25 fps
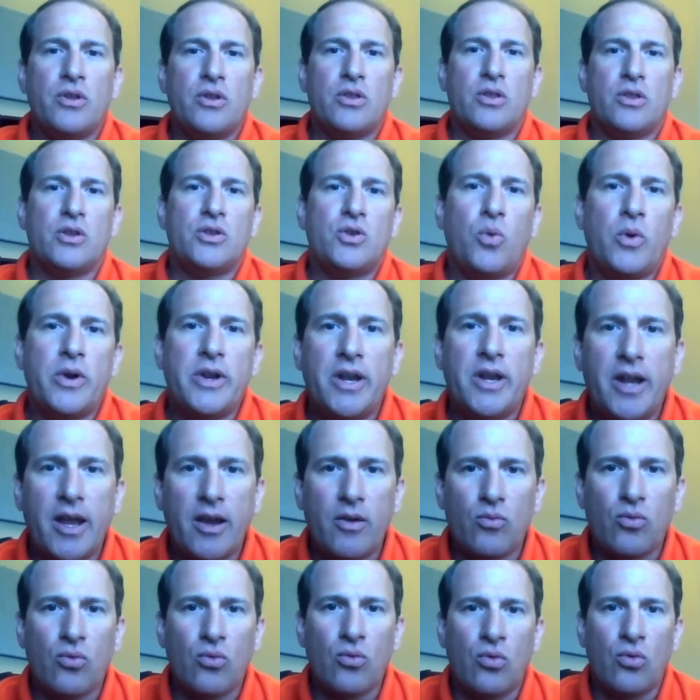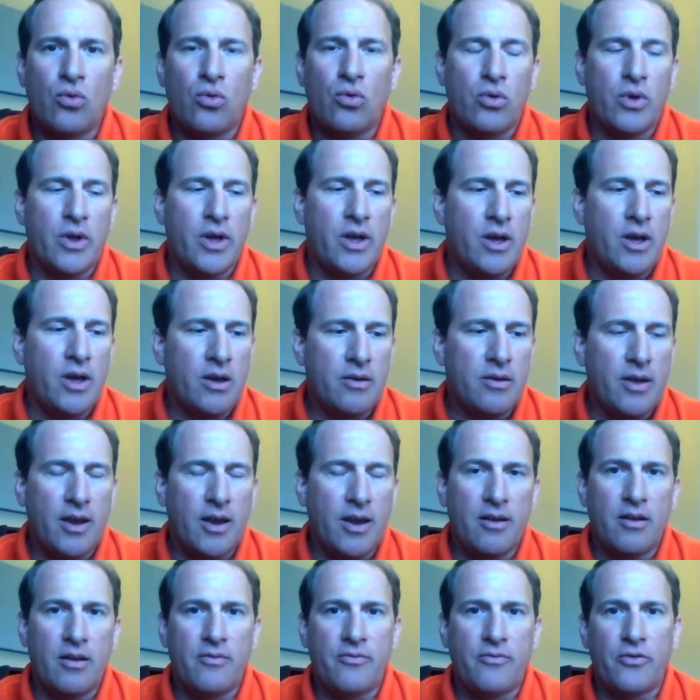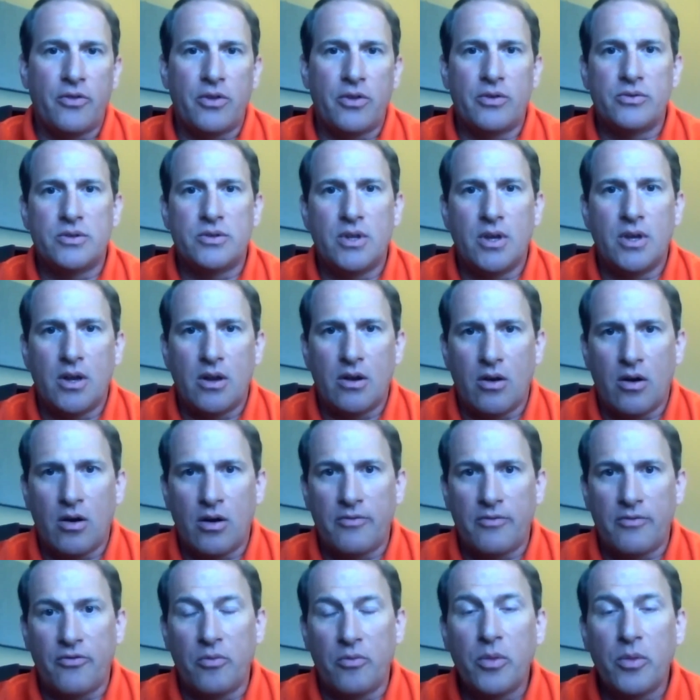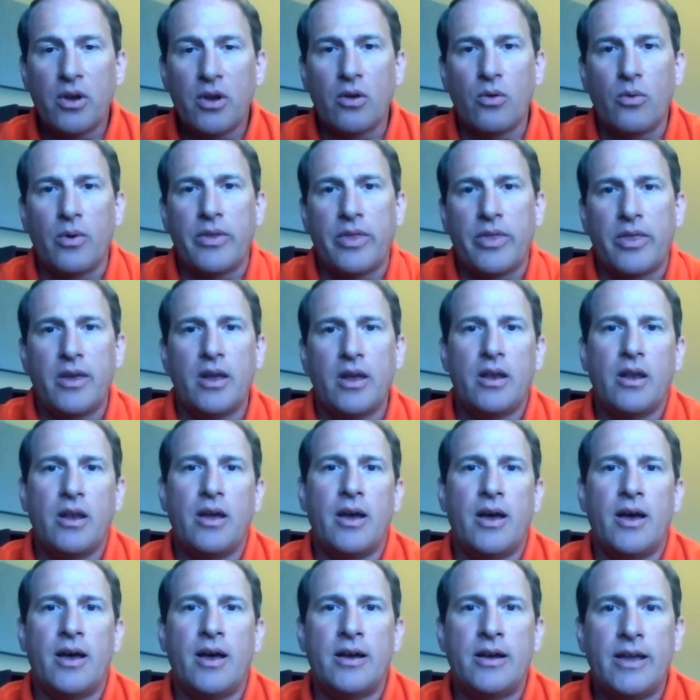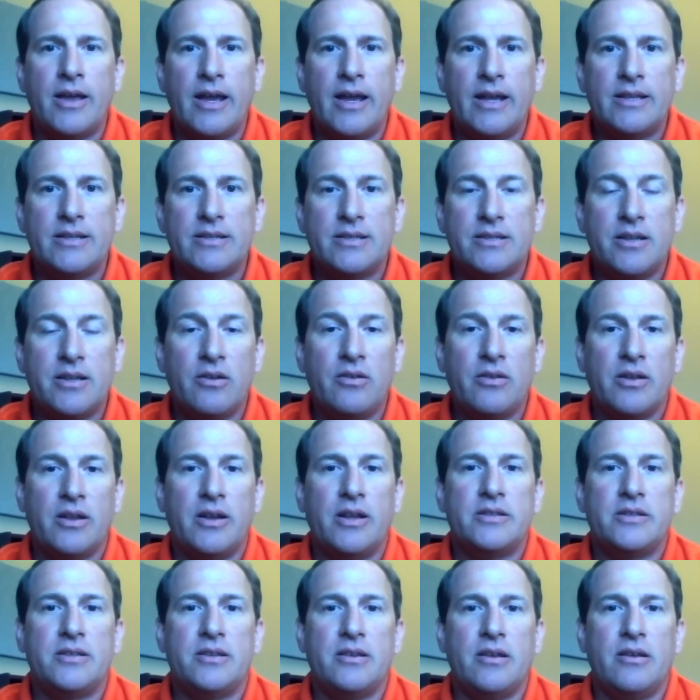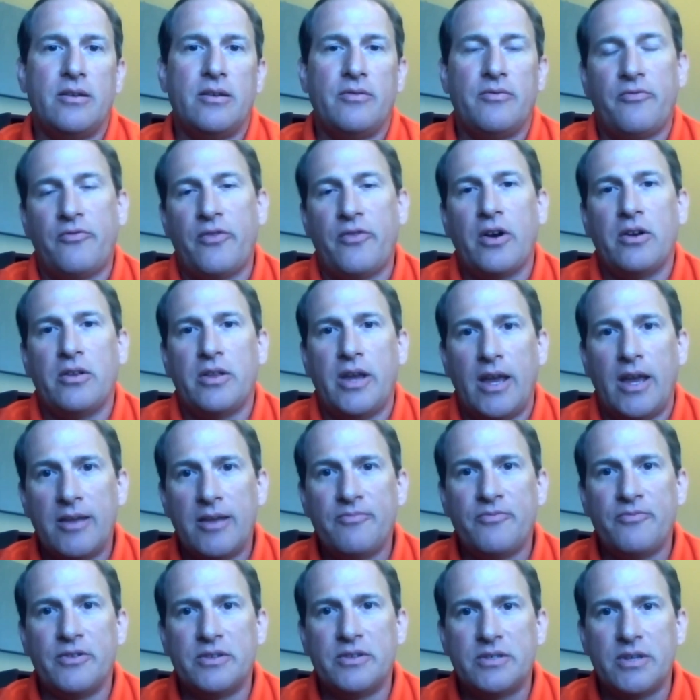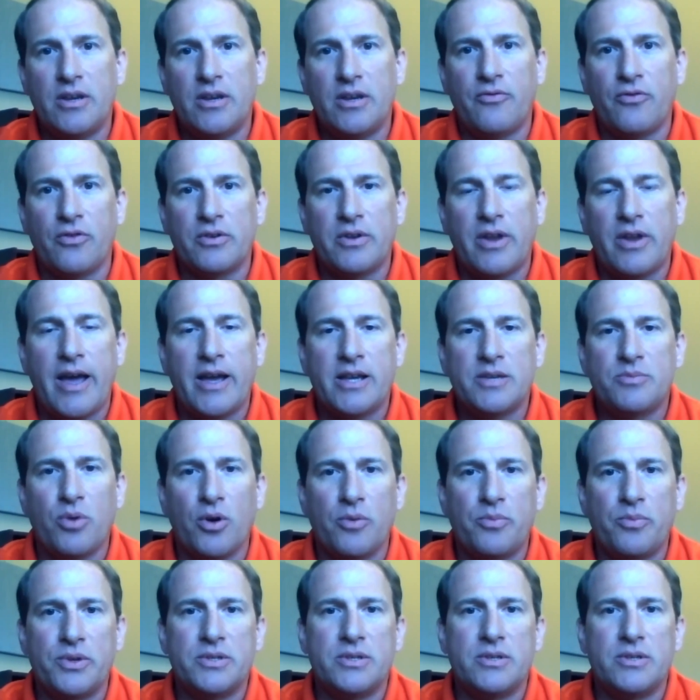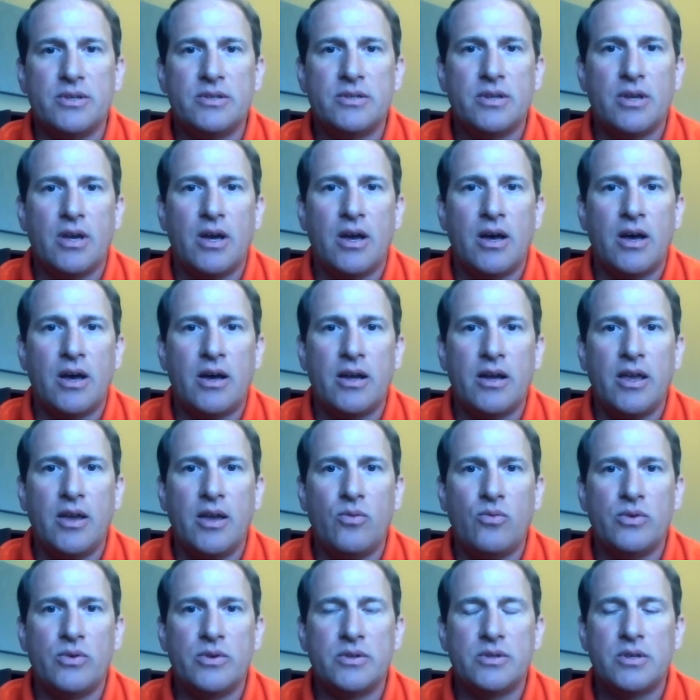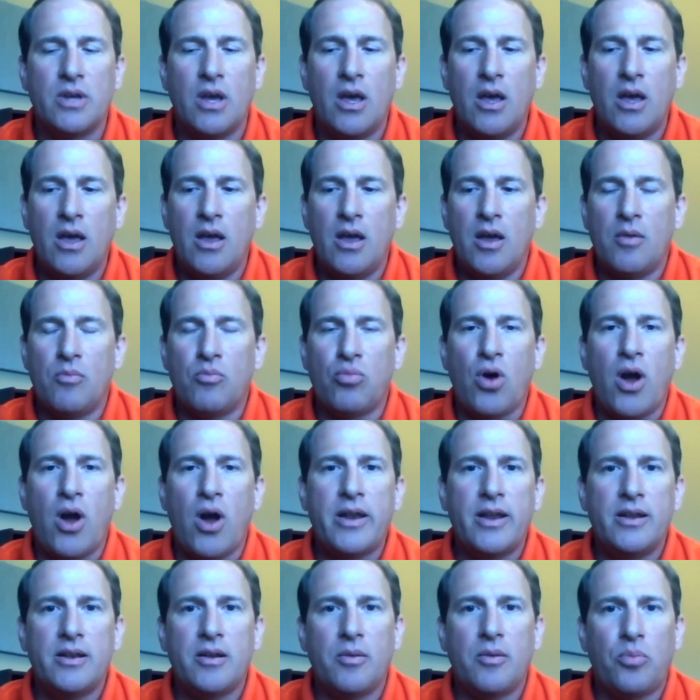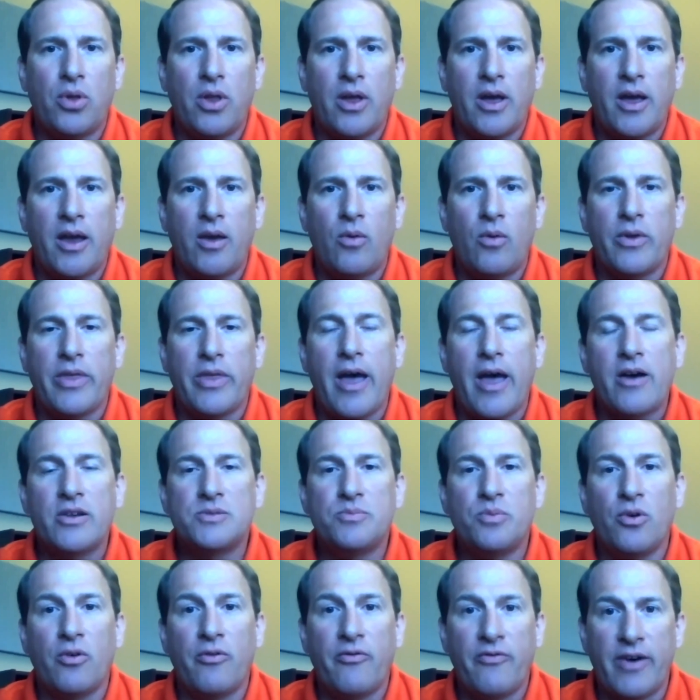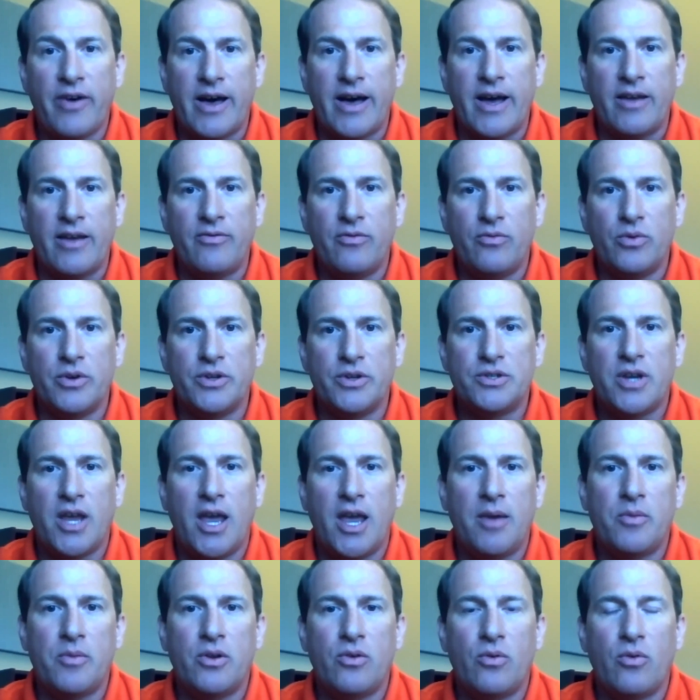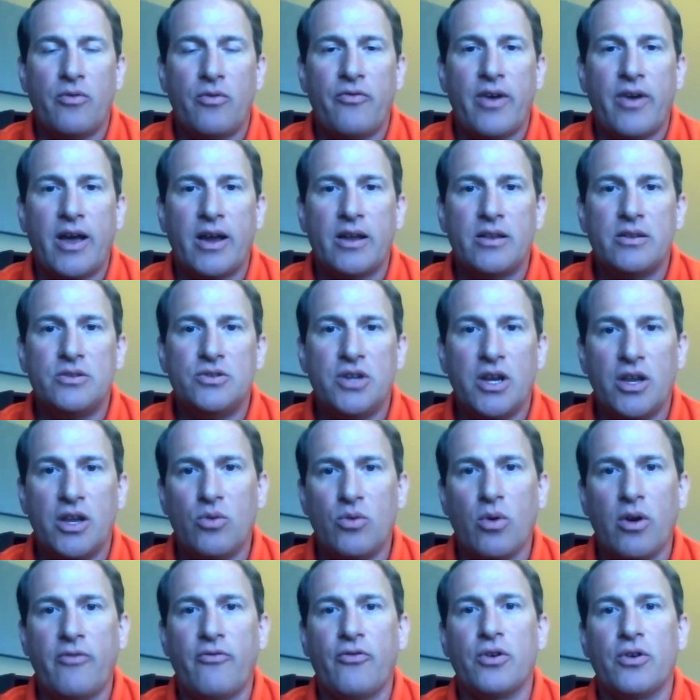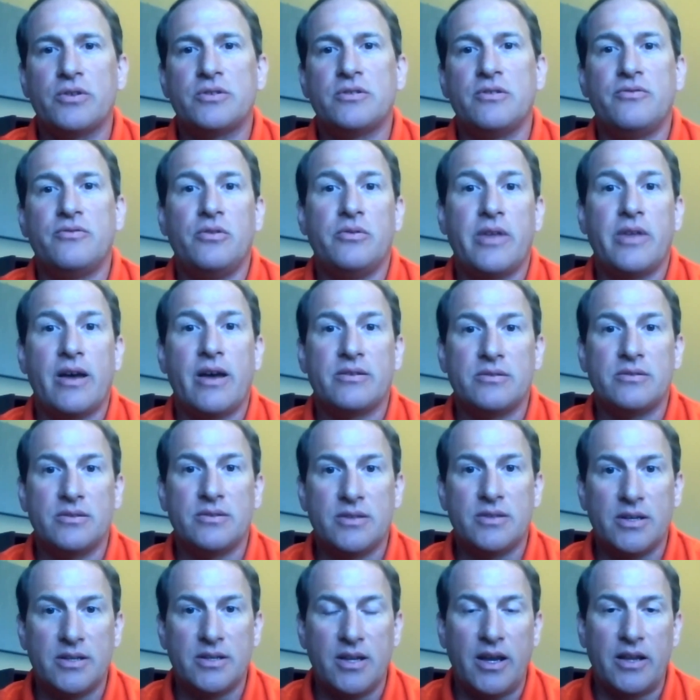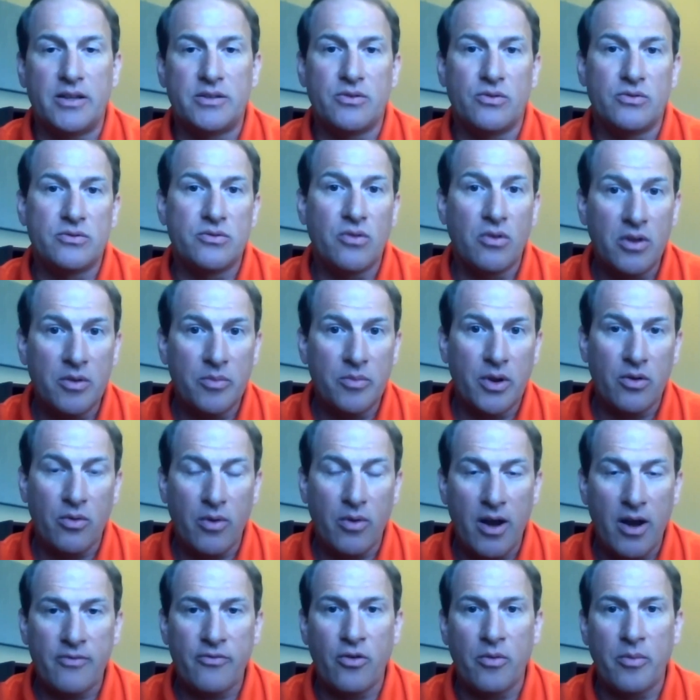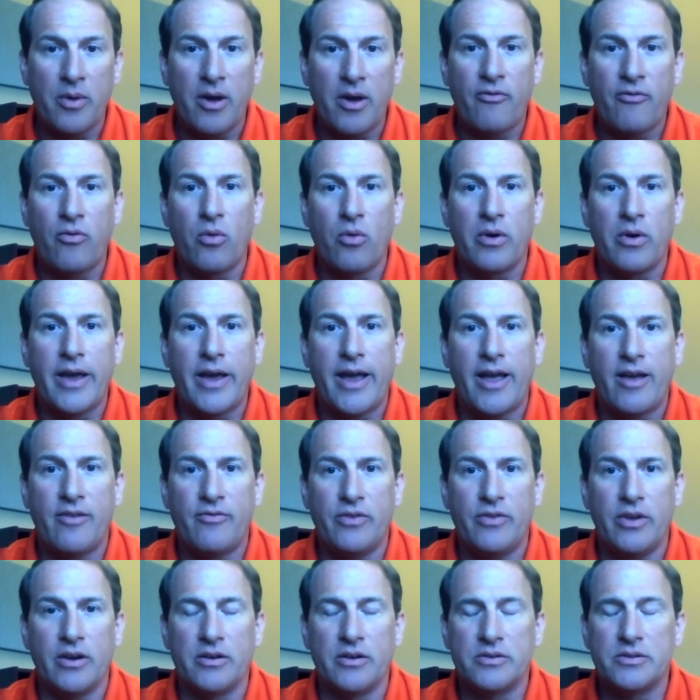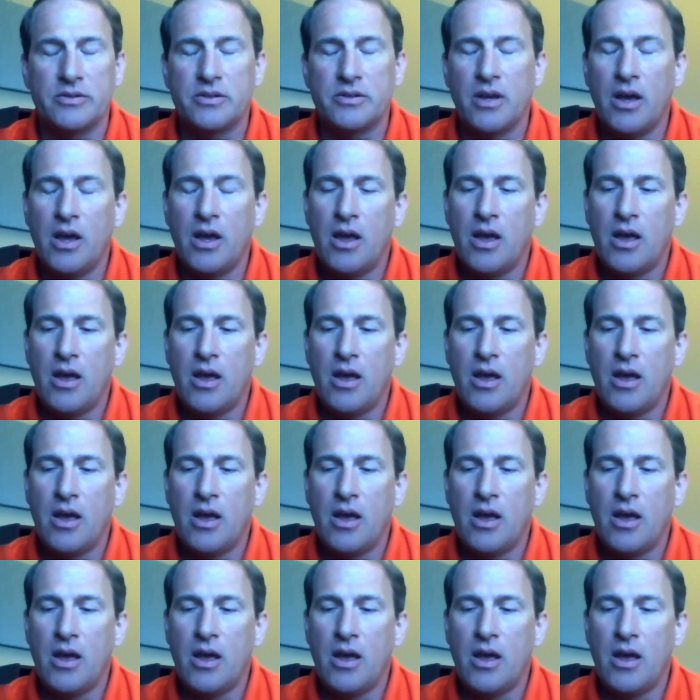the 20-day rule, and for those that aren't familiar with it, it's still in its fairly infancy for tax purposes. It was brought into play with House Bill 5, which came into effect January 1st of 2016. So it's only been around for about 4.5 years.